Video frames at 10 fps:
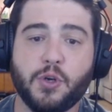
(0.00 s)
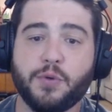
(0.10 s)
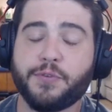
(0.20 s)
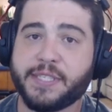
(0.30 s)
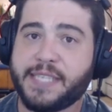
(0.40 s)

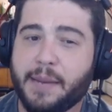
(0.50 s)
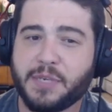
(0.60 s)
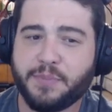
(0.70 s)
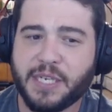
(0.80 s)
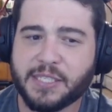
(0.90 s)
for the
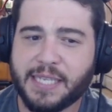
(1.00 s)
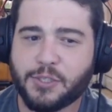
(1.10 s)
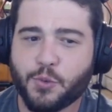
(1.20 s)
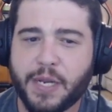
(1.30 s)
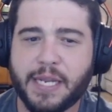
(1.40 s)
damage because
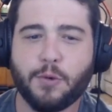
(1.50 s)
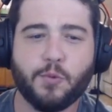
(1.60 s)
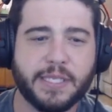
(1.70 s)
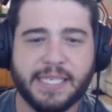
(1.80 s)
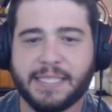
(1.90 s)
that's really
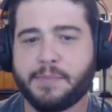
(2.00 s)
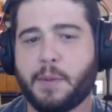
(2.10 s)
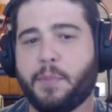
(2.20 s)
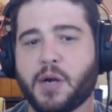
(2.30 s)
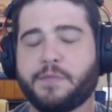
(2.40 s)
what sets him
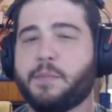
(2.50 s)
apart